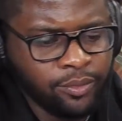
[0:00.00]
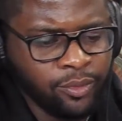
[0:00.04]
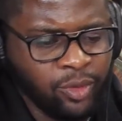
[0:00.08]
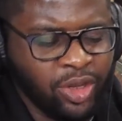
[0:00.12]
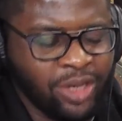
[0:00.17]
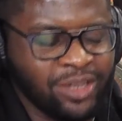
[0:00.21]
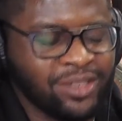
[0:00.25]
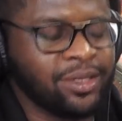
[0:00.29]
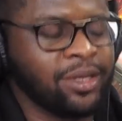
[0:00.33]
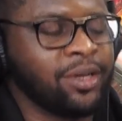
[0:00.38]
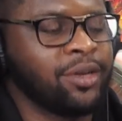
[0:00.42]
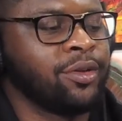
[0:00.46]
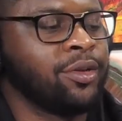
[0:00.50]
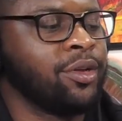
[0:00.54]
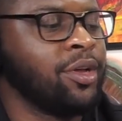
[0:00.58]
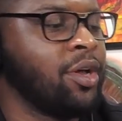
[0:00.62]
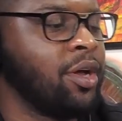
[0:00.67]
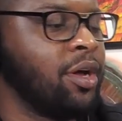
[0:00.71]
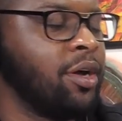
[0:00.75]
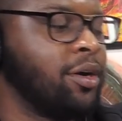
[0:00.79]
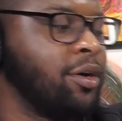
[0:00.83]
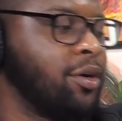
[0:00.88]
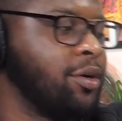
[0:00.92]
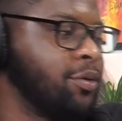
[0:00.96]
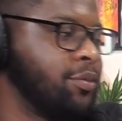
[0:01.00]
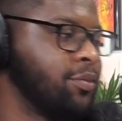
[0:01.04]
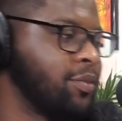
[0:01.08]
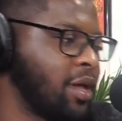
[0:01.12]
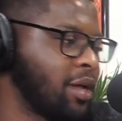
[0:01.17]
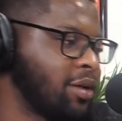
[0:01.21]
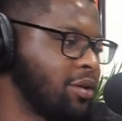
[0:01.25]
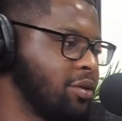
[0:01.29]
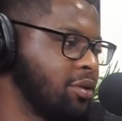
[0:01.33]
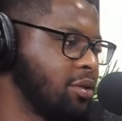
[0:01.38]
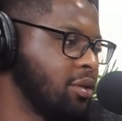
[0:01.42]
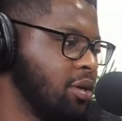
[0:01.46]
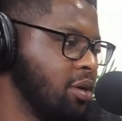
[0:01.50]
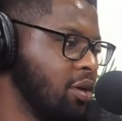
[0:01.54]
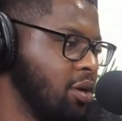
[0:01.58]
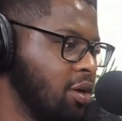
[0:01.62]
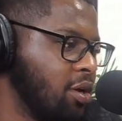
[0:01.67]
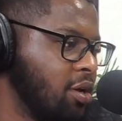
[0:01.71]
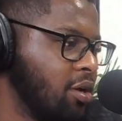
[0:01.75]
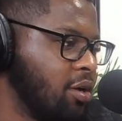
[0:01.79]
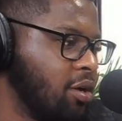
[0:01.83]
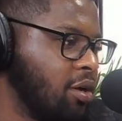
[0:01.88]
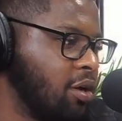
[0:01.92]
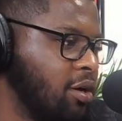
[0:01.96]
Yes, sir. Y'all could...
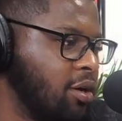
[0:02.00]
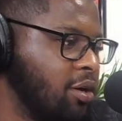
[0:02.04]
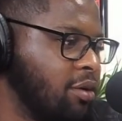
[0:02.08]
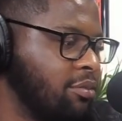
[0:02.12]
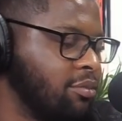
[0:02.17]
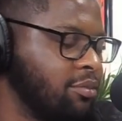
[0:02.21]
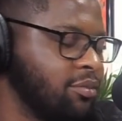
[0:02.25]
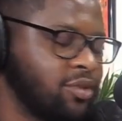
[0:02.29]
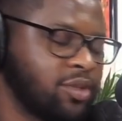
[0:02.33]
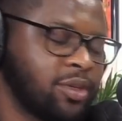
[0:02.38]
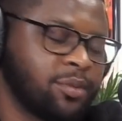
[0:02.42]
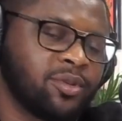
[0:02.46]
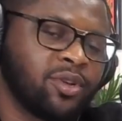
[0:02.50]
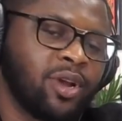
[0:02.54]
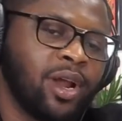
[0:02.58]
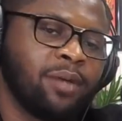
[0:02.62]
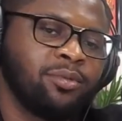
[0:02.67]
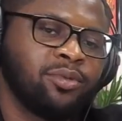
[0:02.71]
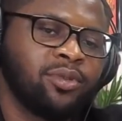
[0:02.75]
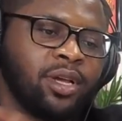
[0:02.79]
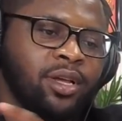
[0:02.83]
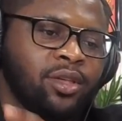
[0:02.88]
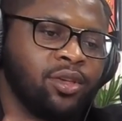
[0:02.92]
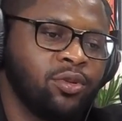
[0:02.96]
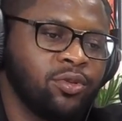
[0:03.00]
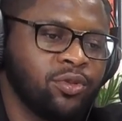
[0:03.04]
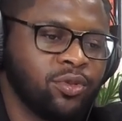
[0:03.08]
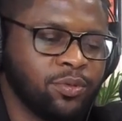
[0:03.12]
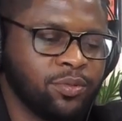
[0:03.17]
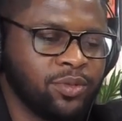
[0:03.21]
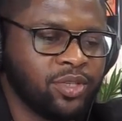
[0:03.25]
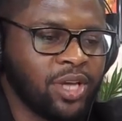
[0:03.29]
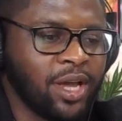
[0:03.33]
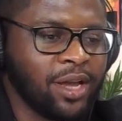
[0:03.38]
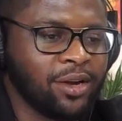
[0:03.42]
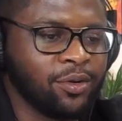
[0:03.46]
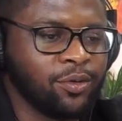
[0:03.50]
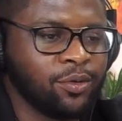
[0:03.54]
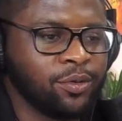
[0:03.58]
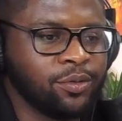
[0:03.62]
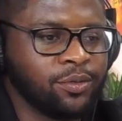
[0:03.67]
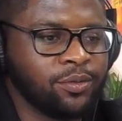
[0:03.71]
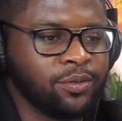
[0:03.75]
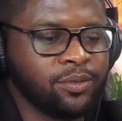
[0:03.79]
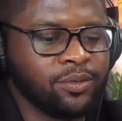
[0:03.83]
subscribe to our YouTube channel.